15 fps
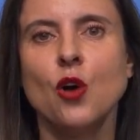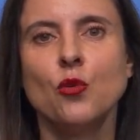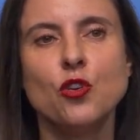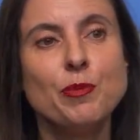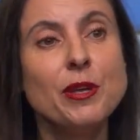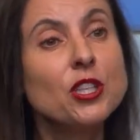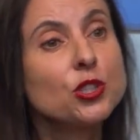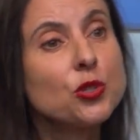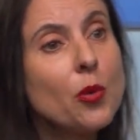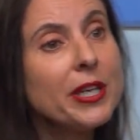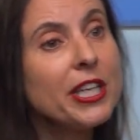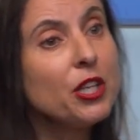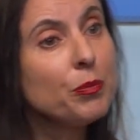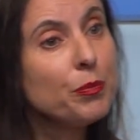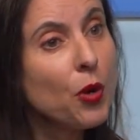We've been
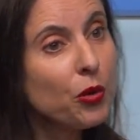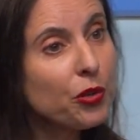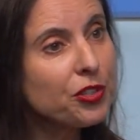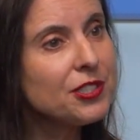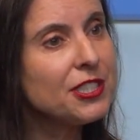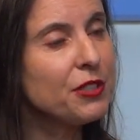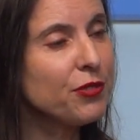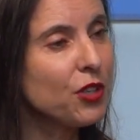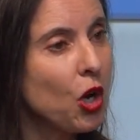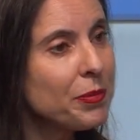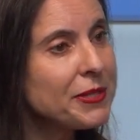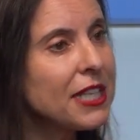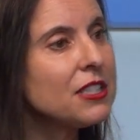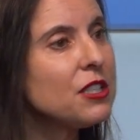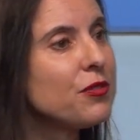growing in both
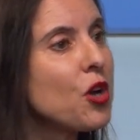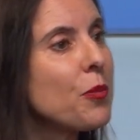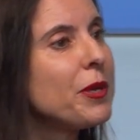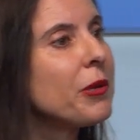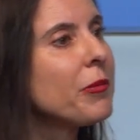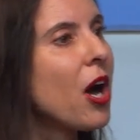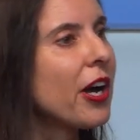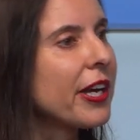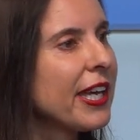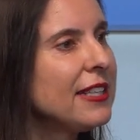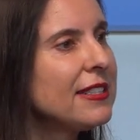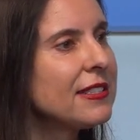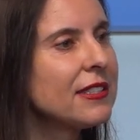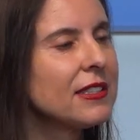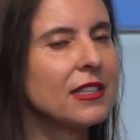developed and developing
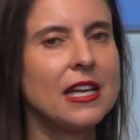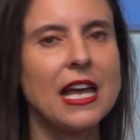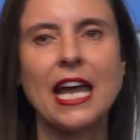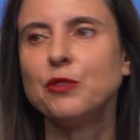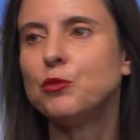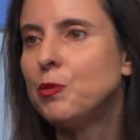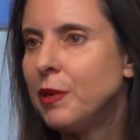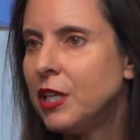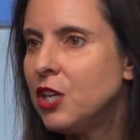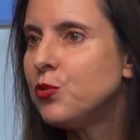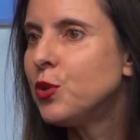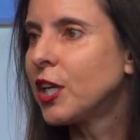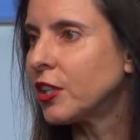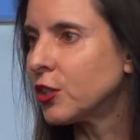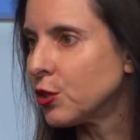markets, and we believe
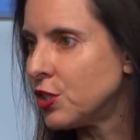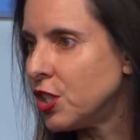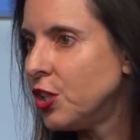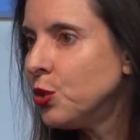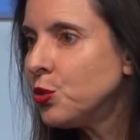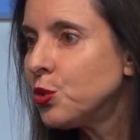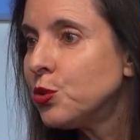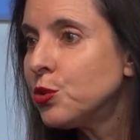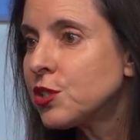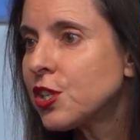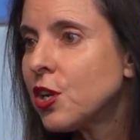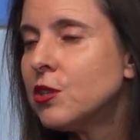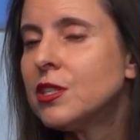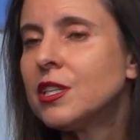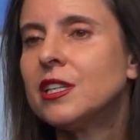we can continue to do
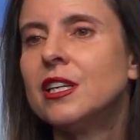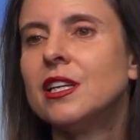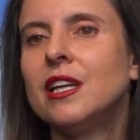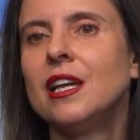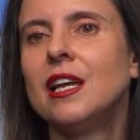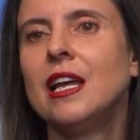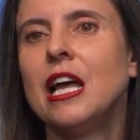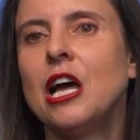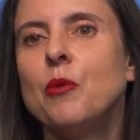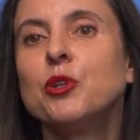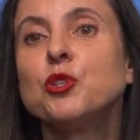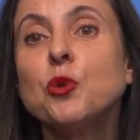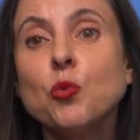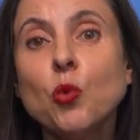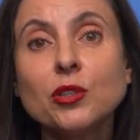so.
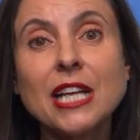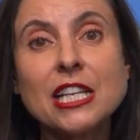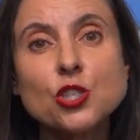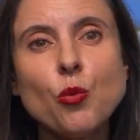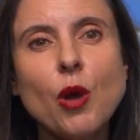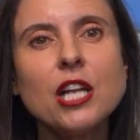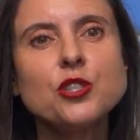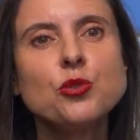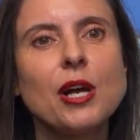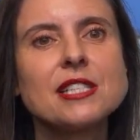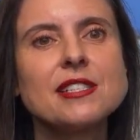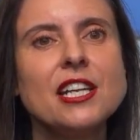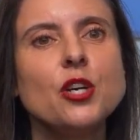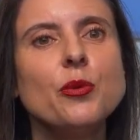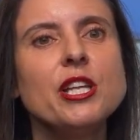But we want as well to
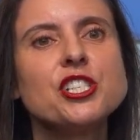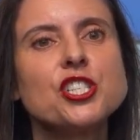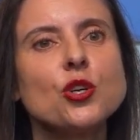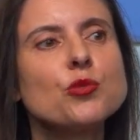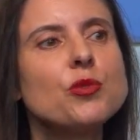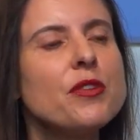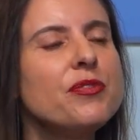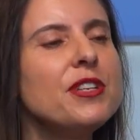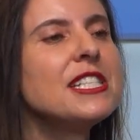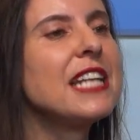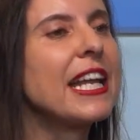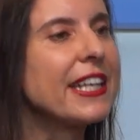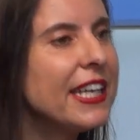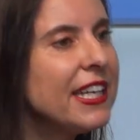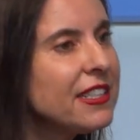accelerate geographies
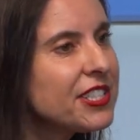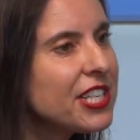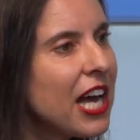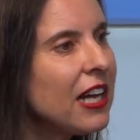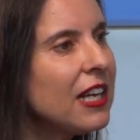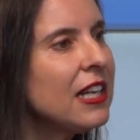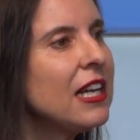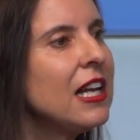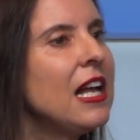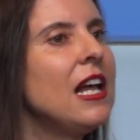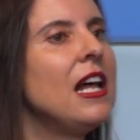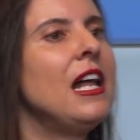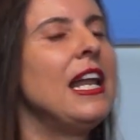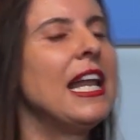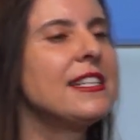like India,
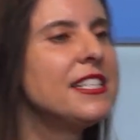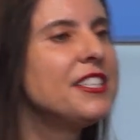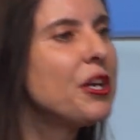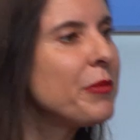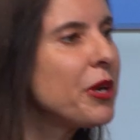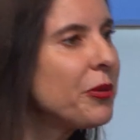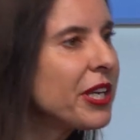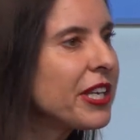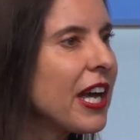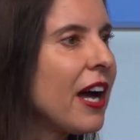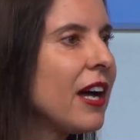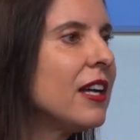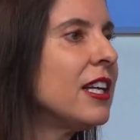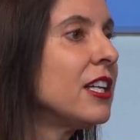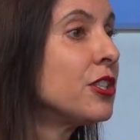Latin
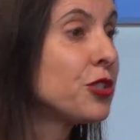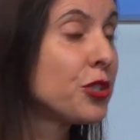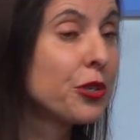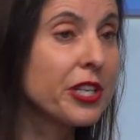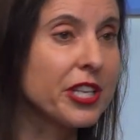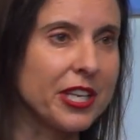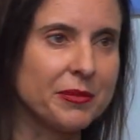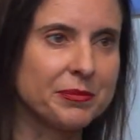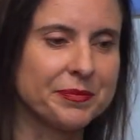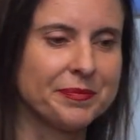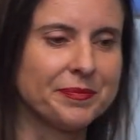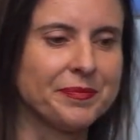America, Turkey.